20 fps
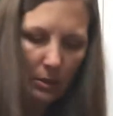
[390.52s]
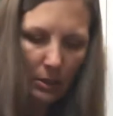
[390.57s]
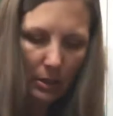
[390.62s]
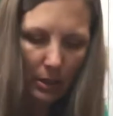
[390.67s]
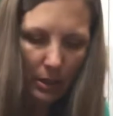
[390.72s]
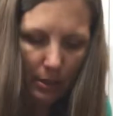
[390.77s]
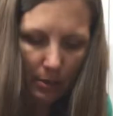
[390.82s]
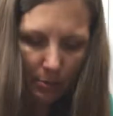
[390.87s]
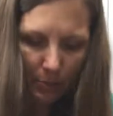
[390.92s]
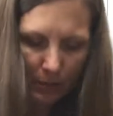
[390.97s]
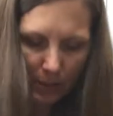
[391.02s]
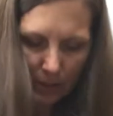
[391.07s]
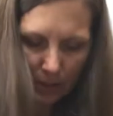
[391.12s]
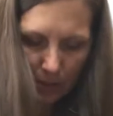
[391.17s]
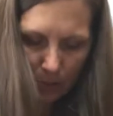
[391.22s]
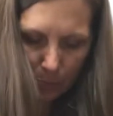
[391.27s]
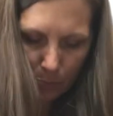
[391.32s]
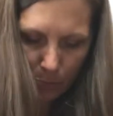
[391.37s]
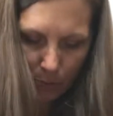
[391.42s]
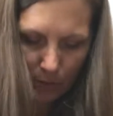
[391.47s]
and I am not
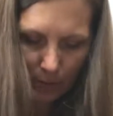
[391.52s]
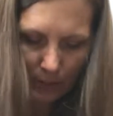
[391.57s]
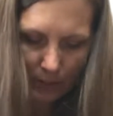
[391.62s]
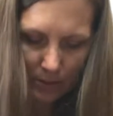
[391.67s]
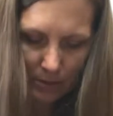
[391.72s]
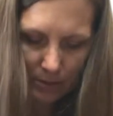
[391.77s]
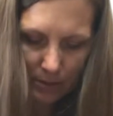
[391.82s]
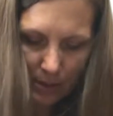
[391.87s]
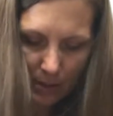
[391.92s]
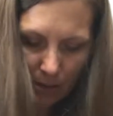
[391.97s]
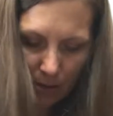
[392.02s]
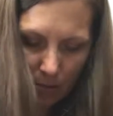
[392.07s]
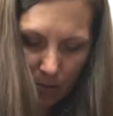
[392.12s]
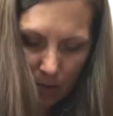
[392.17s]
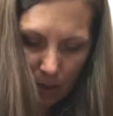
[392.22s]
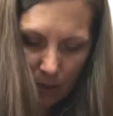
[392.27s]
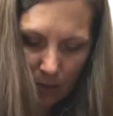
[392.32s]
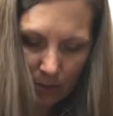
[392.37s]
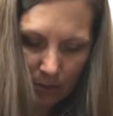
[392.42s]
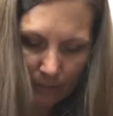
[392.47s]
the prettiest
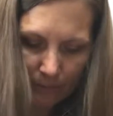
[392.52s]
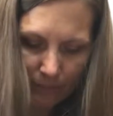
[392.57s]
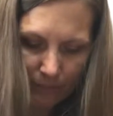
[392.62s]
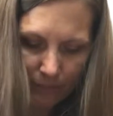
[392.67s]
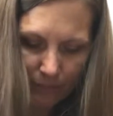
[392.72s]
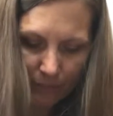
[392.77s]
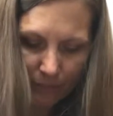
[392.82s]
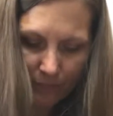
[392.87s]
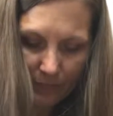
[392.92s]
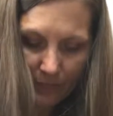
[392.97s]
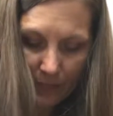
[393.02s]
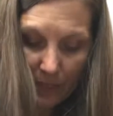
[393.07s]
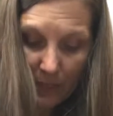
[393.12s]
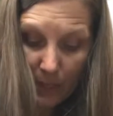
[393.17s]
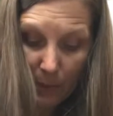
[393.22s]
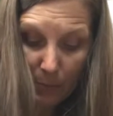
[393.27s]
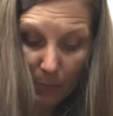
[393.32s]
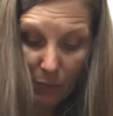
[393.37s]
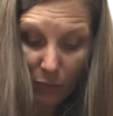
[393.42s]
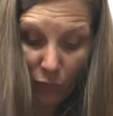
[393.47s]
decorator. I
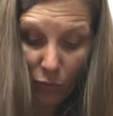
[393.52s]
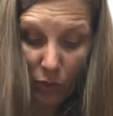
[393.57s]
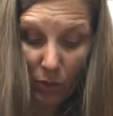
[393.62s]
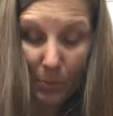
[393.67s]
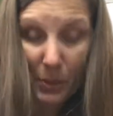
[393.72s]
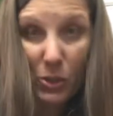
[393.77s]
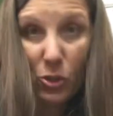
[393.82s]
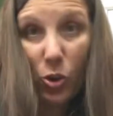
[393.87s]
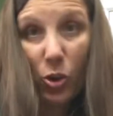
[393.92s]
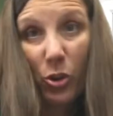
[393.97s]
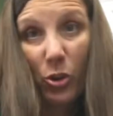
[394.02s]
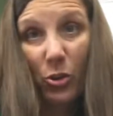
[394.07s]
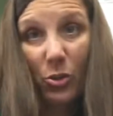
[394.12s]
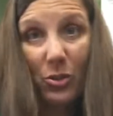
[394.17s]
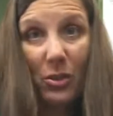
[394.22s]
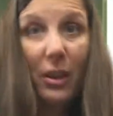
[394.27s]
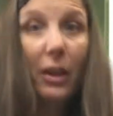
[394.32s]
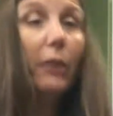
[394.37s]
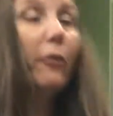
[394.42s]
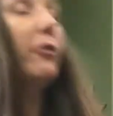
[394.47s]
need one of my
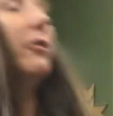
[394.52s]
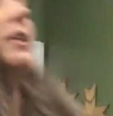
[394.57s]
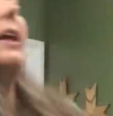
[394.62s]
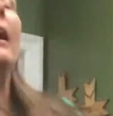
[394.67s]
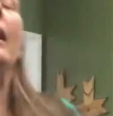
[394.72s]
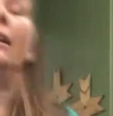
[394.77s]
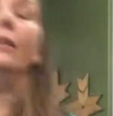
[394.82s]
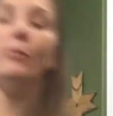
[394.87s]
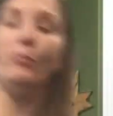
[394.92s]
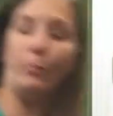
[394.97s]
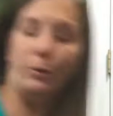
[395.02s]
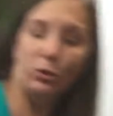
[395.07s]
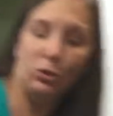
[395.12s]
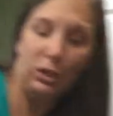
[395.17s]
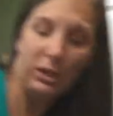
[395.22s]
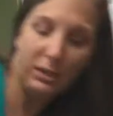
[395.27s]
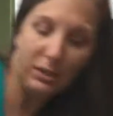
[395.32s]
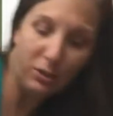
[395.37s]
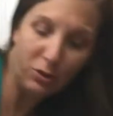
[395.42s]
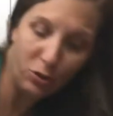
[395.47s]
daughters here for that, but
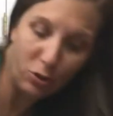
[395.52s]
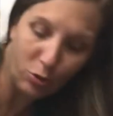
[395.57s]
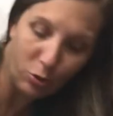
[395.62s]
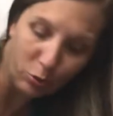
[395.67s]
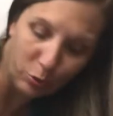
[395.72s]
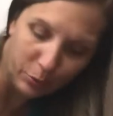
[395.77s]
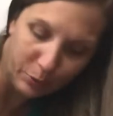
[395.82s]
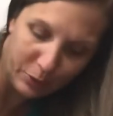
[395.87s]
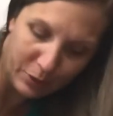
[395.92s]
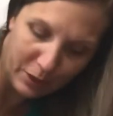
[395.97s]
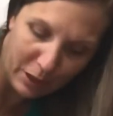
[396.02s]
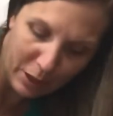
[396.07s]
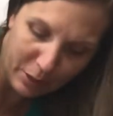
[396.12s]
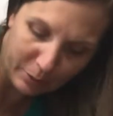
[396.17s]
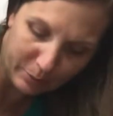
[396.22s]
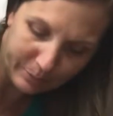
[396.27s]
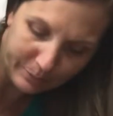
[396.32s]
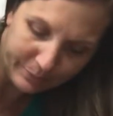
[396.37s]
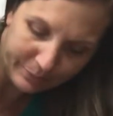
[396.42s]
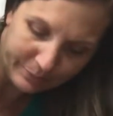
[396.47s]
she's in school, so
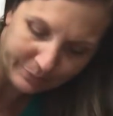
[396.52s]
I